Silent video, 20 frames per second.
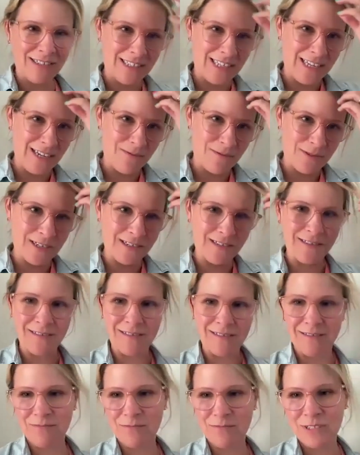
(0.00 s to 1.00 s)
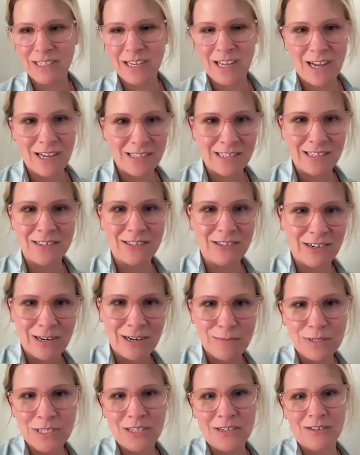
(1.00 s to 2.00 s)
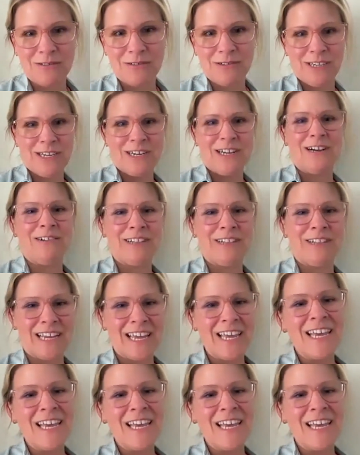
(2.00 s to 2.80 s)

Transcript: and see what the cousins are up to, like